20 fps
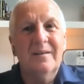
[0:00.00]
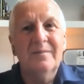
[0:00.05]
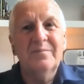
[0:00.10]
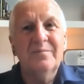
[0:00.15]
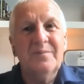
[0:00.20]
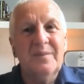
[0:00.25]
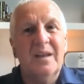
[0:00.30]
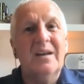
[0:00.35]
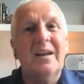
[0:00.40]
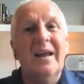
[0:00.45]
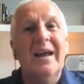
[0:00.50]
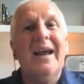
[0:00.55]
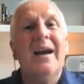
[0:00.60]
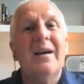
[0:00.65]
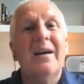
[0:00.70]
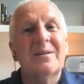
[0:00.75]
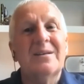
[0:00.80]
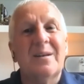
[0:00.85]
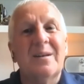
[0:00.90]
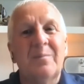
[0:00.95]

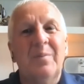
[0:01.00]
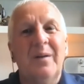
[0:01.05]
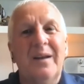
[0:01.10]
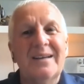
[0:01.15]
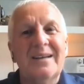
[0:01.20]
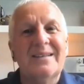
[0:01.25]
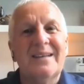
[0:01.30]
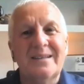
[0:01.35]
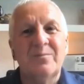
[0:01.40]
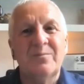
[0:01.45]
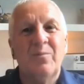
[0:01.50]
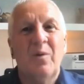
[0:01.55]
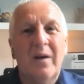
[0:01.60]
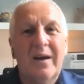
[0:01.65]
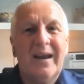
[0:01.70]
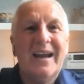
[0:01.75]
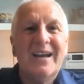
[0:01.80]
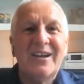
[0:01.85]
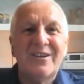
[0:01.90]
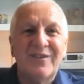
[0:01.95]
layout of the place is, what
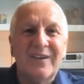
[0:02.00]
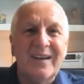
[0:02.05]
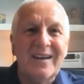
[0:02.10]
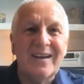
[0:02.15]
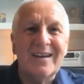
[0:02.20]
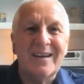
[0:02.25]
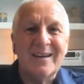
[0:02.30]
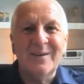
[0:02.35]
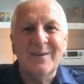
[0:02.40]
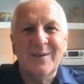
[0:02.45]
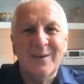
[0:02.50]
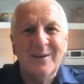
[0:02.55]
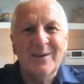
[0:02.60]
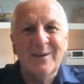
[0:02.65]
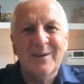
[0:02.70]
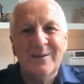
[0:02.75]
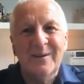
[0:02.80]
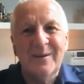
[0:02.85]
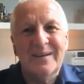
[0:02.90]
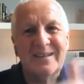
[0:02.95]
catering you can
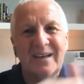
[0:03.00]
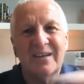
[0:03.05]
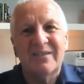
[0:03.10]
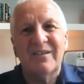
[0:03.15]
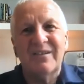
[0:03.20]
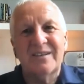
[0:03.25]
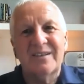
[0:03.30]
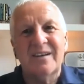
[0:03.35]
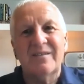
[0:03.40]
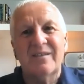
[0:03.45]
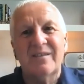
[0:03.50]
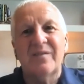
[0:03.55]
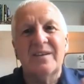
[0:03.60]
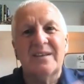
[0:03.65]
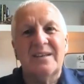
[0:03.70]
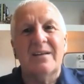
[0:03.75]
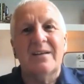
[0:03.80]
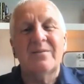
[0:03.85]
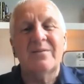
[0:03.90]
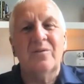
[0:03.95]
do, etc., etc. If it's
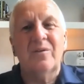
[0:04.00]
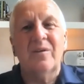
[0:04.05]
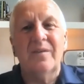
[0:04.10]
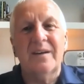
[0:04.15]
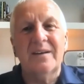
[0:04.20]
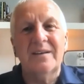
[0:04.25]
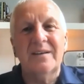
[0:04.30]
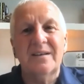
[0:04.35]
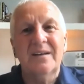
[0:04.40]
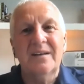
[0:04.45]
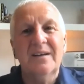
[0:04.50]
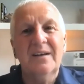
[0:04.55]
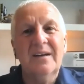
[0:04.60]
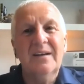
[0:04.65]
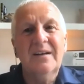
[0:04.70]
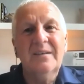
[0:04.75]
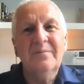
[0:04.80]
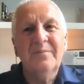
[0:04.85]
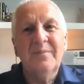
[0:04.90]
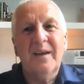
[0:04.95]
an outdoor event,
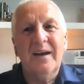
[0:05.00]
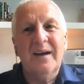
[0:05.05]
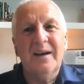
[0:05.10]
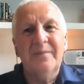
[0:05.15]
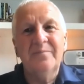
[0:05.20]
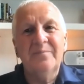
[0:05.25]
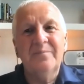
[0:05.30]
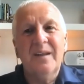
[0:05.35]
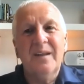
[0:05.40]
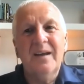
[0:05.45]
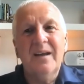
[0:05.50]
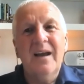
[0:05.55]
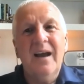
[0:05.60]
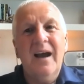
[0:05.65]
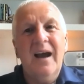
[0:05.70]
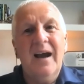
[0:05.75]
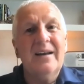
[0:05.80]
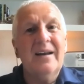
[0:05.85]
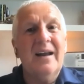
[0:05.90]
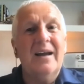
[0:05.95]
and
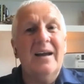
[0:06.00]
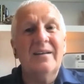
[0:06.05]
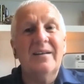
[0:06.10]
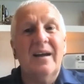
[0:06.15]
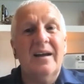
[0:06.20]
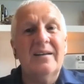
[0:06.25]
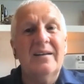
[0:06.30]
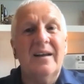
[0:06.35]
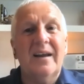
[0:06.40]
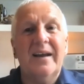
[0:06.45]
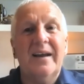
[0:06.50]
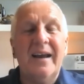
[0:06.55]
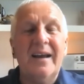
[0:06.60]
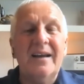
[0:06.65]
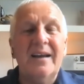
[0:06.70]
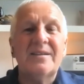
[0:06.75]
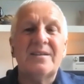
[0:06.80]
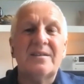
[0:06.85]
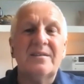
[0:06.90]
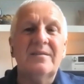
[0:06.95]
I
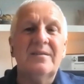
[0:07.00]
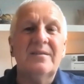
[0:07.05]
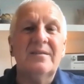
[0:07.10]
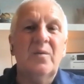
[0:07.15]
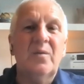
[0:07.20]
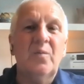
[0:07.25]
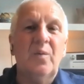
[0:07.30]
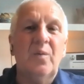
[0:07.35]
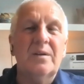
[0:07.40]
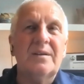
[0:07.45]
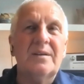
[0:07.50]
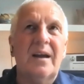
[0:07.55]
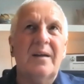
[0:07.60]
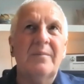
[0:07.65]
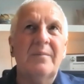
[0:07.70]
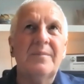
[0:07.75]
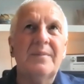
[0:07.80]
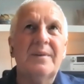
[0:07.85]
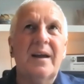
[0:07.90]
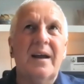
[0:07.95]
guess what's
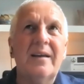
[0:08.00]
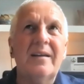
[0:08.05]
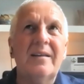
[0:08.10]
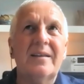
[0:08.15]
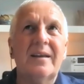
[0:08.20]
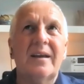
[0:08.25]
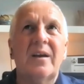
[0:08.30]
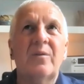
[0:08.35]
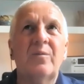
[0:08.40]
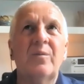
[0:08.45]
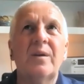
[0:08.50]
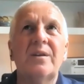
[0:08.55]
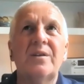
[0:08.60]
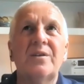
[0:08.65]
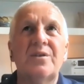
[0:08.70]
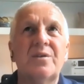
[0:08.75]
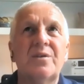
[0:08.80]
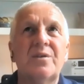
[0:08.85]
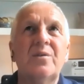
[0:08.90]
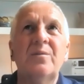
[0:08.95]
happened, I think, with
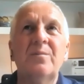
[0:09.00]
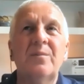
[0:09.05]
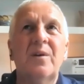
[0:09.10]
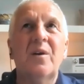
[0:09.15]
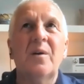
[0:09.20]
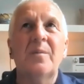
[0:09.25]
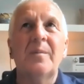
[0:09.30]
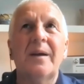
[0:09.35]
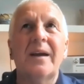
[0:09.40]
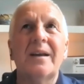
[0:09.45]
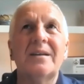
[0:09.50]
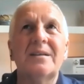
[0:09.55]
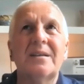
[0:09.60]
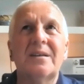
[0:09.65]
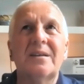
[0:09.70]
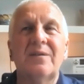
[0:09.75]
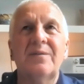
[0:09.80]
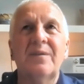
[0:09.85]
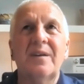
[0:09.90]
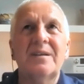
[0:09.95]
Zoom coming into
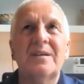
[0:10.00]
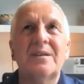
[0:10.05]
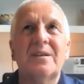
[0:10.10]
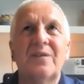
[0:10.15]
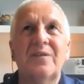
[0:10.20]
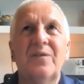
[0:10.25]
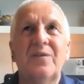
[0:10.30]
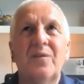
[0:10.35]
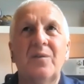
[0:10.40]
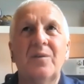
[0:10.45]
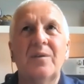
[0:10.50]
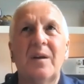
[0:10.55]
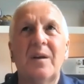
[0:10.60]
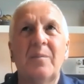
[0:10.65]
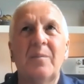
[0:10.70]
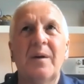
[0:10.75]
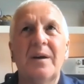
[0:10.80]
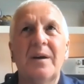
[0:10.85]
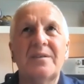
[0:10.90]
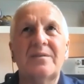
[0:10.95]
the fore in the
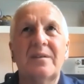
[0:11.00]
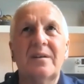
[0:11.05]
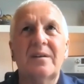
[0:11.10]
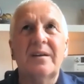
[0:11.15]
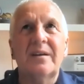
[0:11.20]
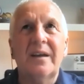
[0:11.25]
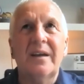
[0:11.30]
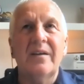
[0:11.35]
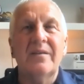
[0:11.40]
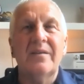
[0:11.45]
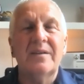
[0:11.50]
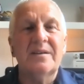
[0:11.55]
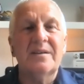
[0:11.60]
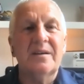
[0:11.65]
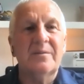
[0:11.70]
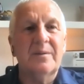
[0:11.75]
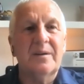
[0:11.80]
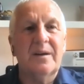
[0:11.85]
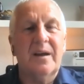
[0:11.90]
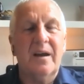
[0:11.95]
past year or
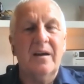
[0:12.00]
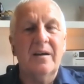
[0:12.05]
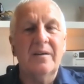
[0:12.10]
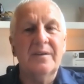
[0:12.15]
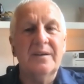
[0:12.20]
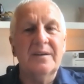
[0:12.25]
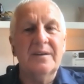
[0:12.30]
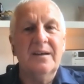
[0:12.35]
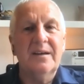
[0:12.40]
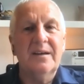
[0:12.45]
two with COVID,